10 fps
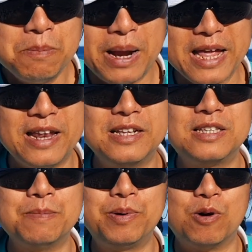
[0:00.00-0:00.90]
Plain and
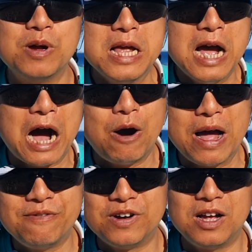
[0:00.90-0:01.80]
simple.
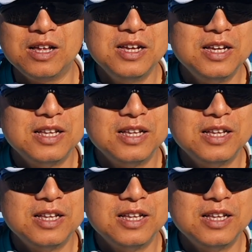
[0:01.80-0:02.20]
However,